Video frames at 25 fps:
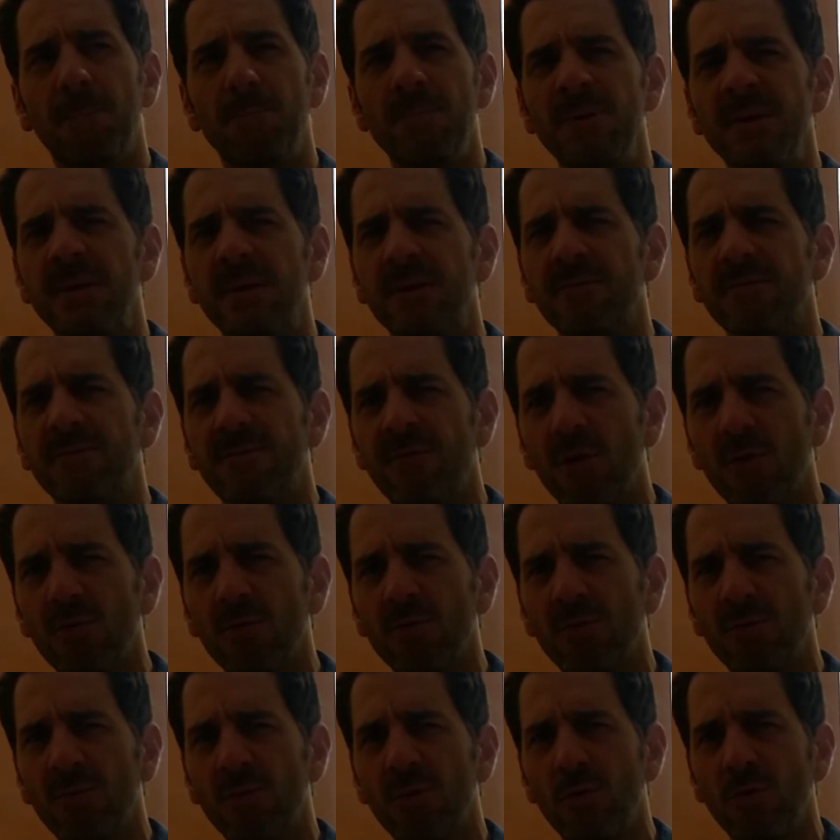being
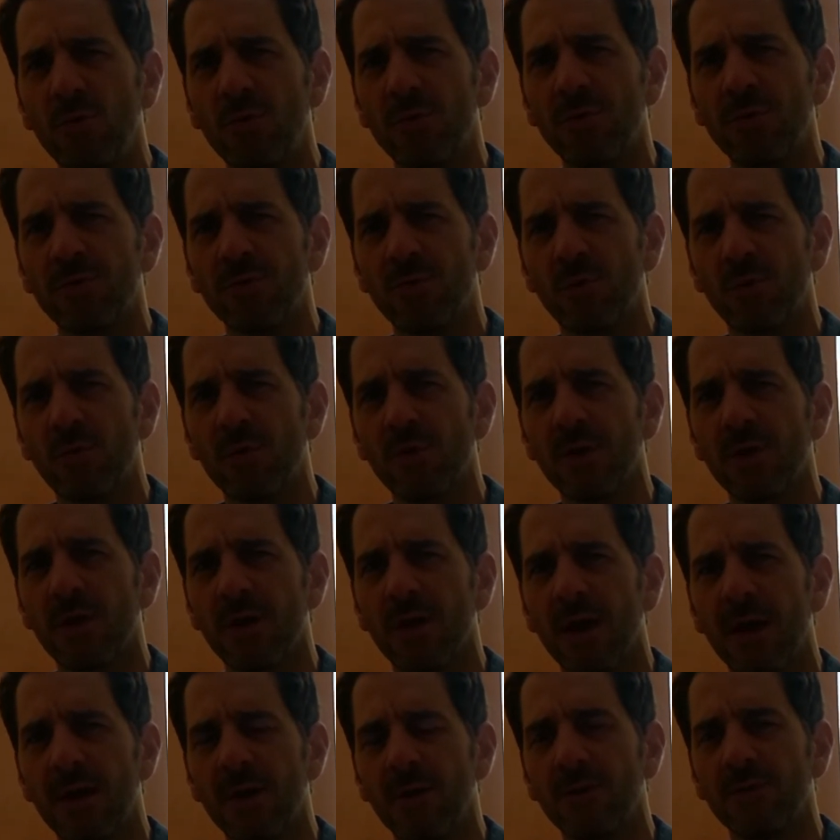vulnerable with his work.
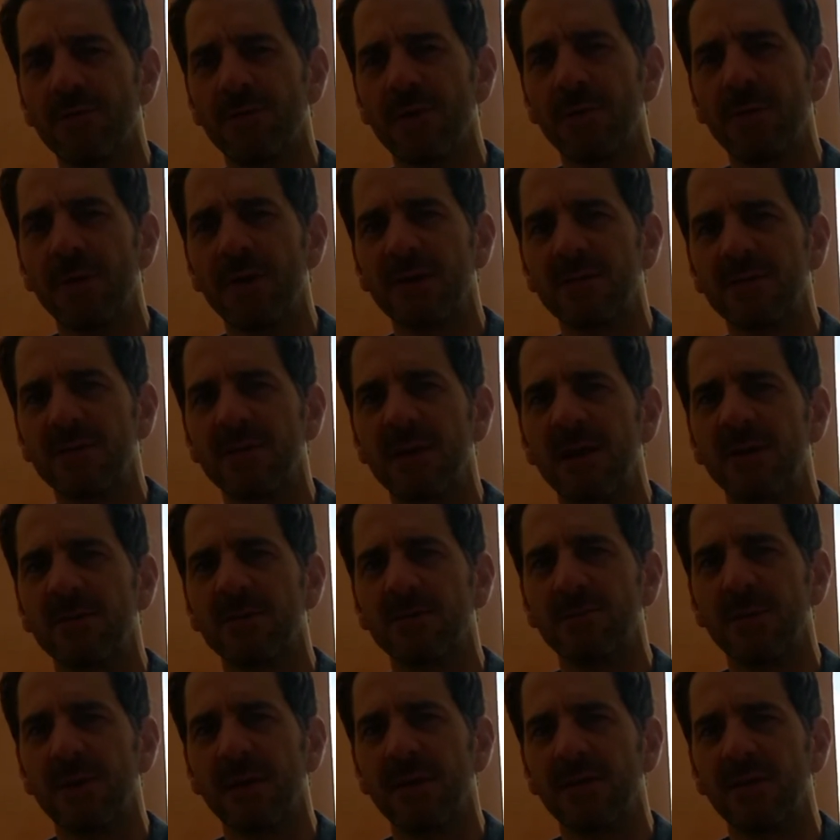I don't know if that makes sense,
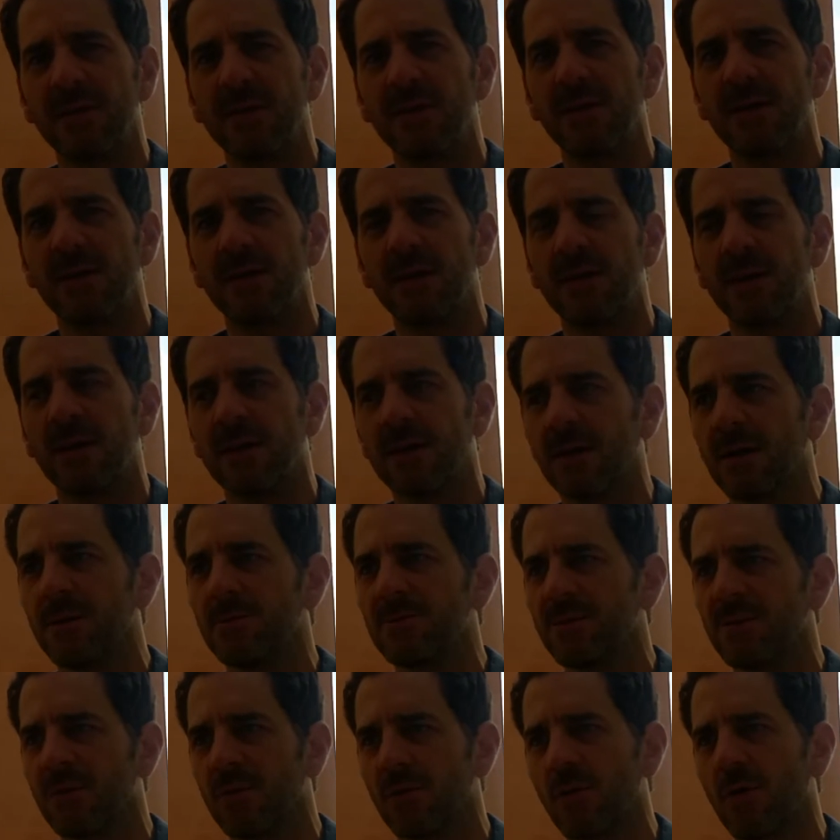but I think it
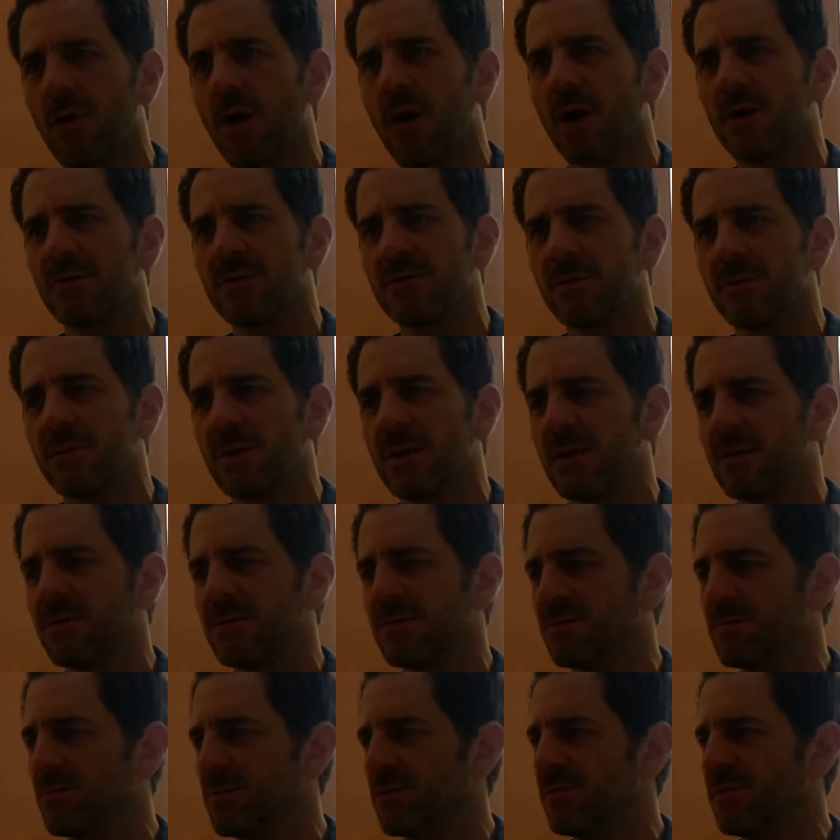comes across. I mean,
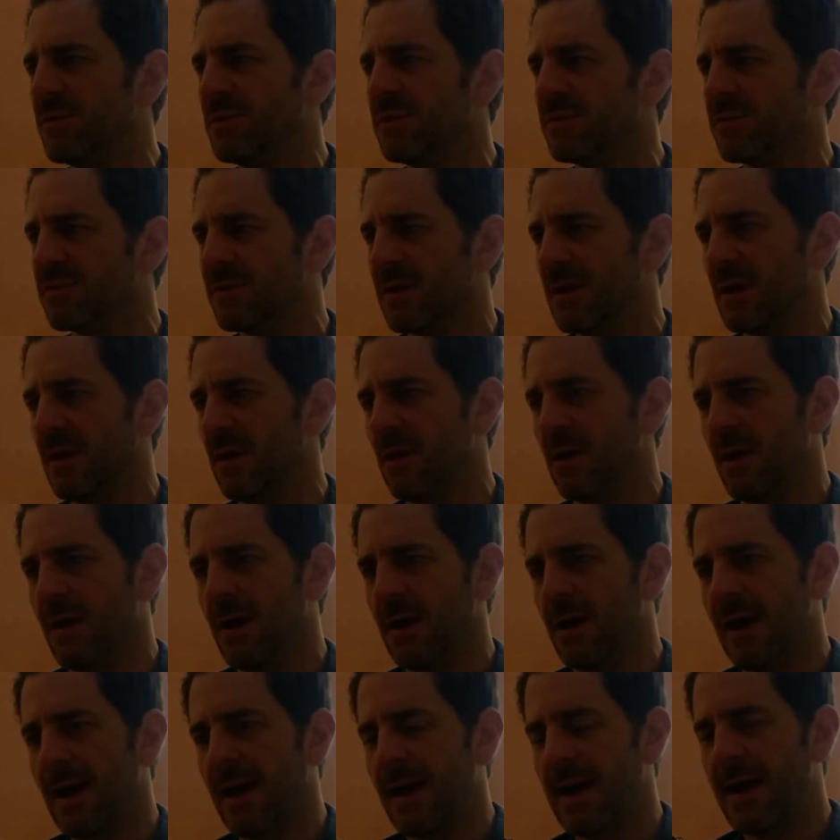his movies
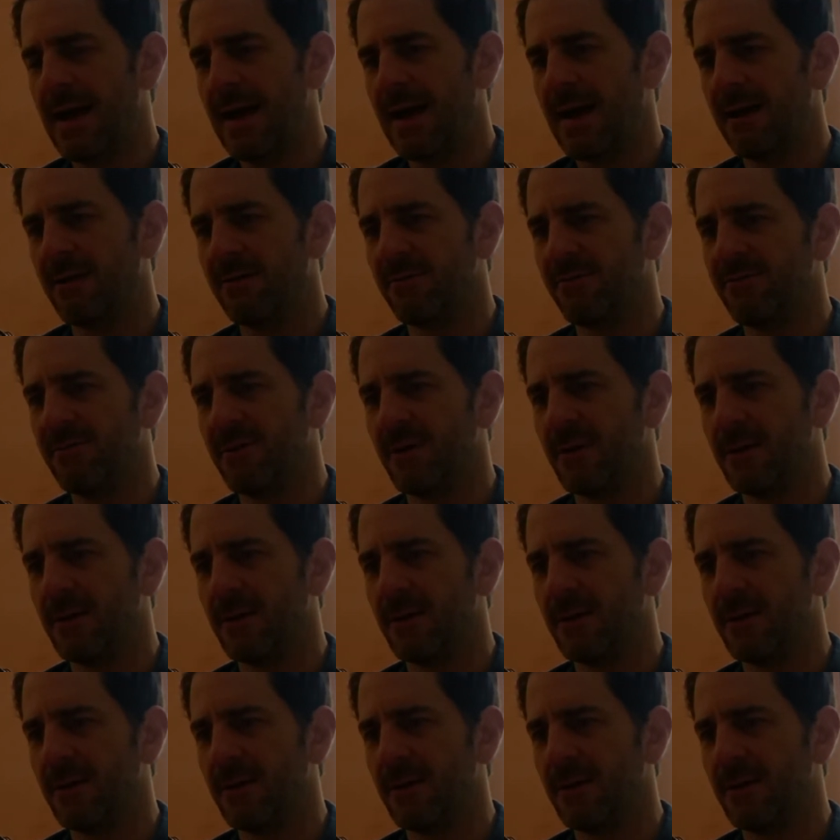have